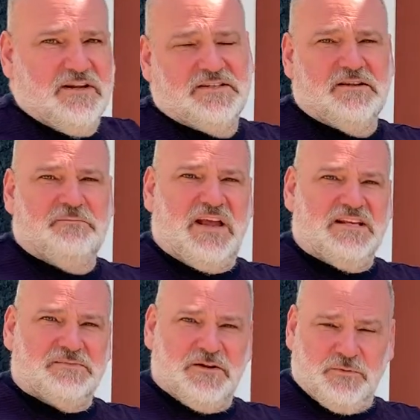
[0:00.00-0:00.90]
into the
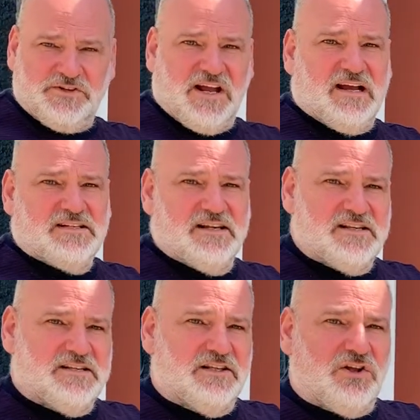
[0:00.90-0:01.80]
basement, which
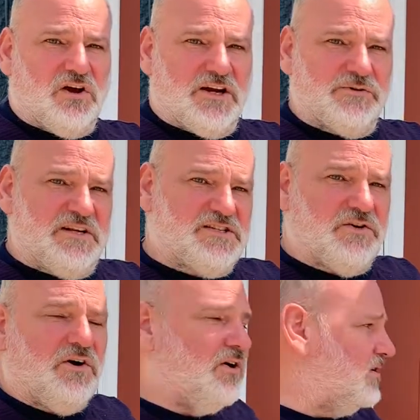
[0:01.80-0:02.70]
accesses the laundry. So
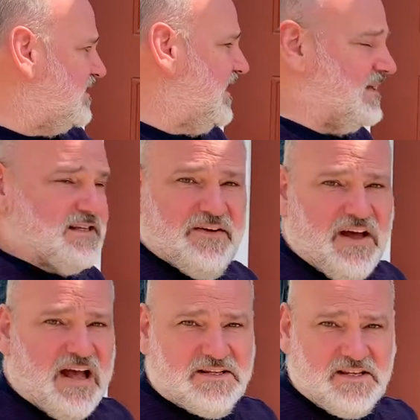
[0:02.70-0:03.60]
all tenants have
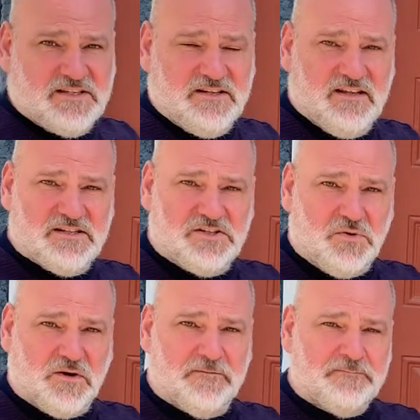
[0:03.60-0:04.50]
access to this door.